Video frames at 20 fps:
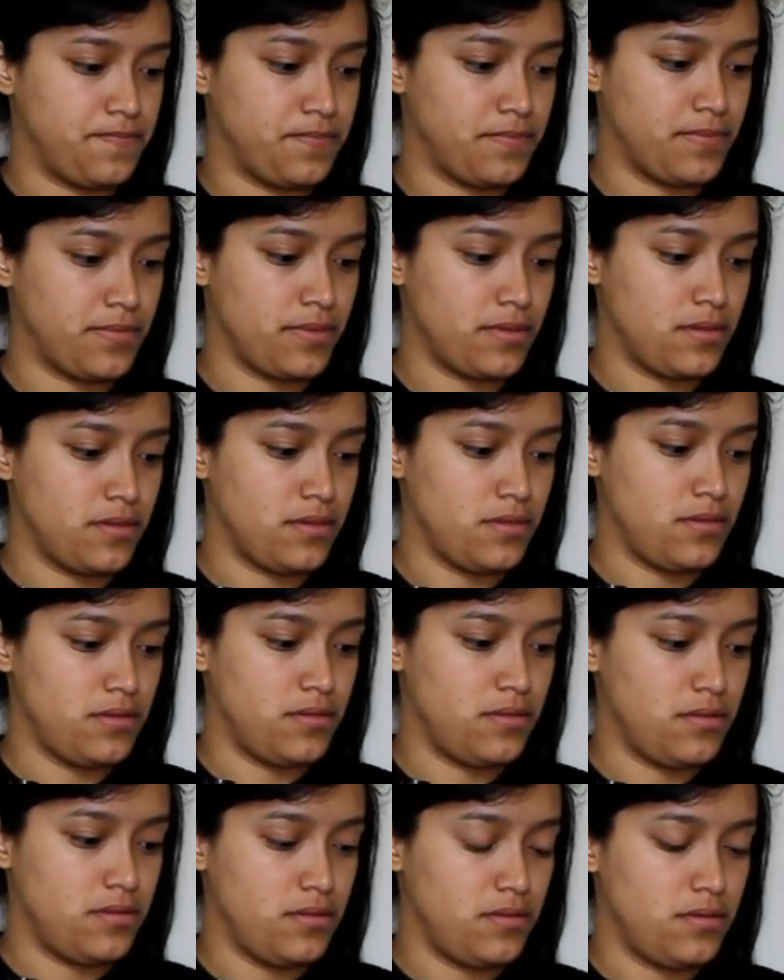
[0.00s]

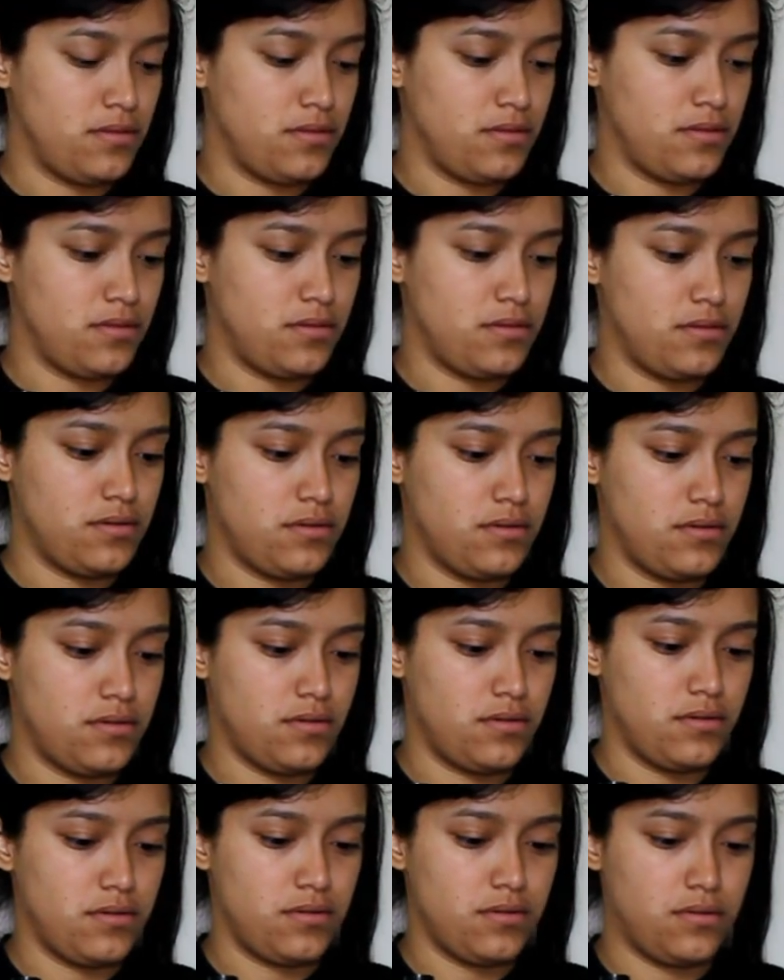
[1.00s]

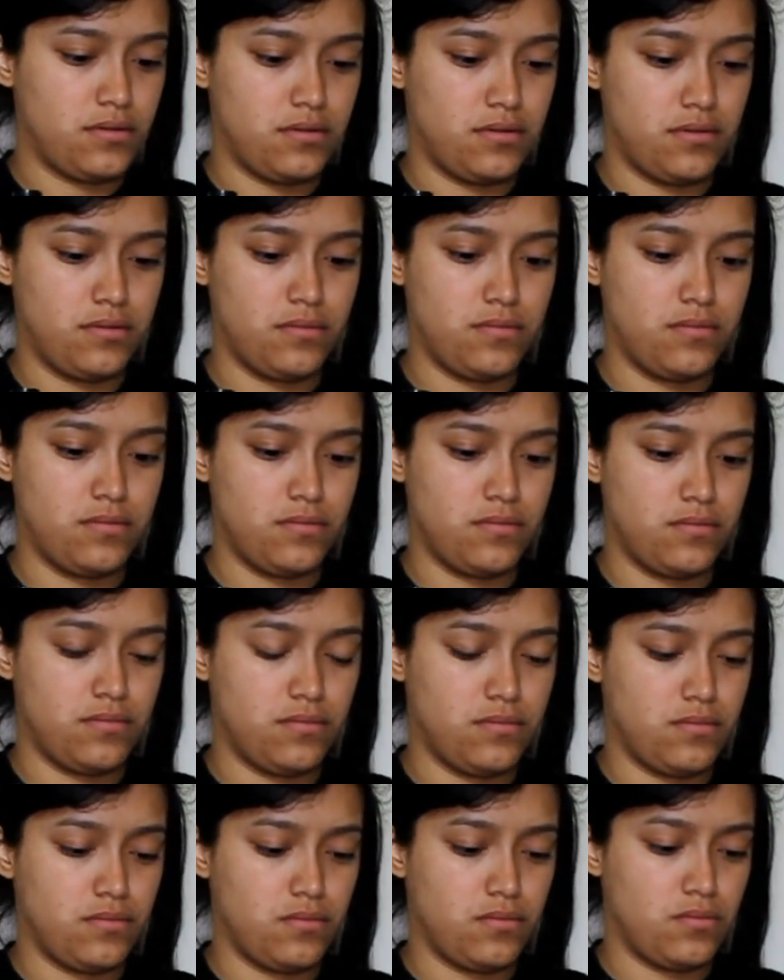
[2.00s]

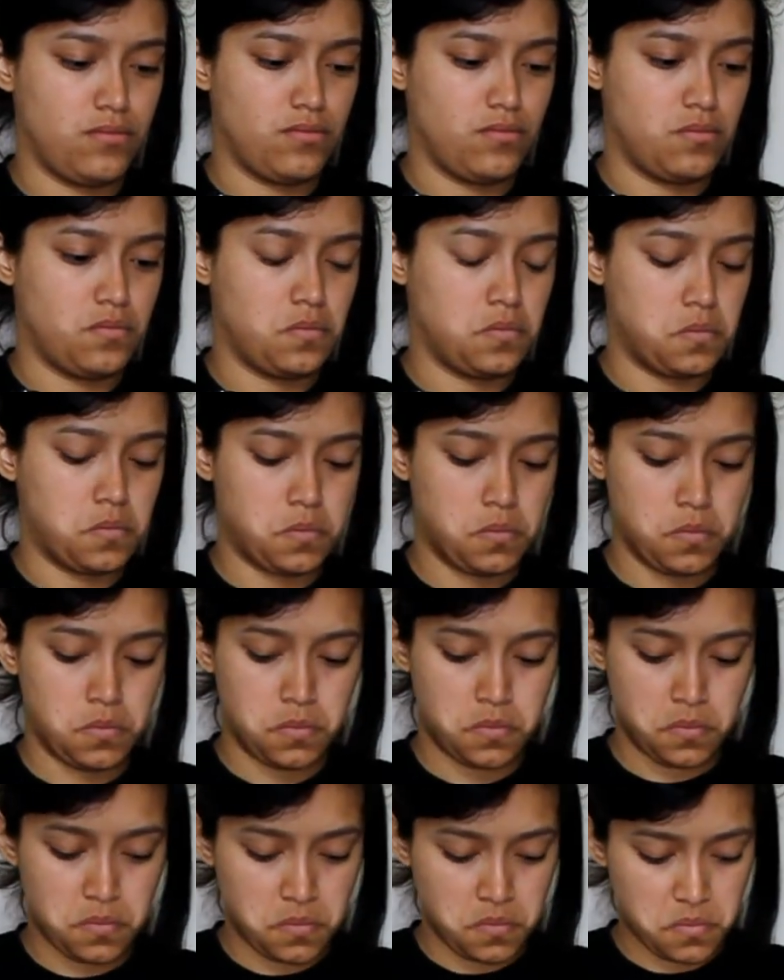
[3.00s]
Nothing is said.